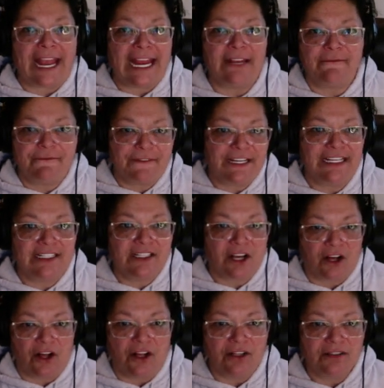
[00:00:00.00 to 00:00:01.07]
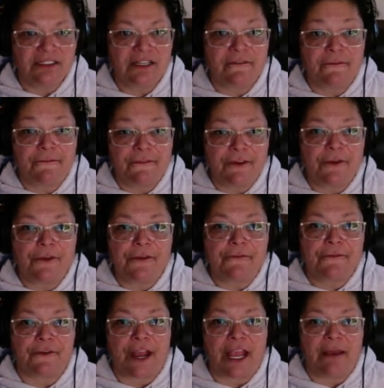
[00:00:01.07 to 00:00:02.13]
eight feet tall to fill the
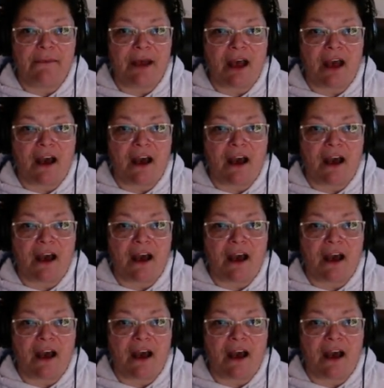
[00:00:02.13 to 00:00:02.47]
frame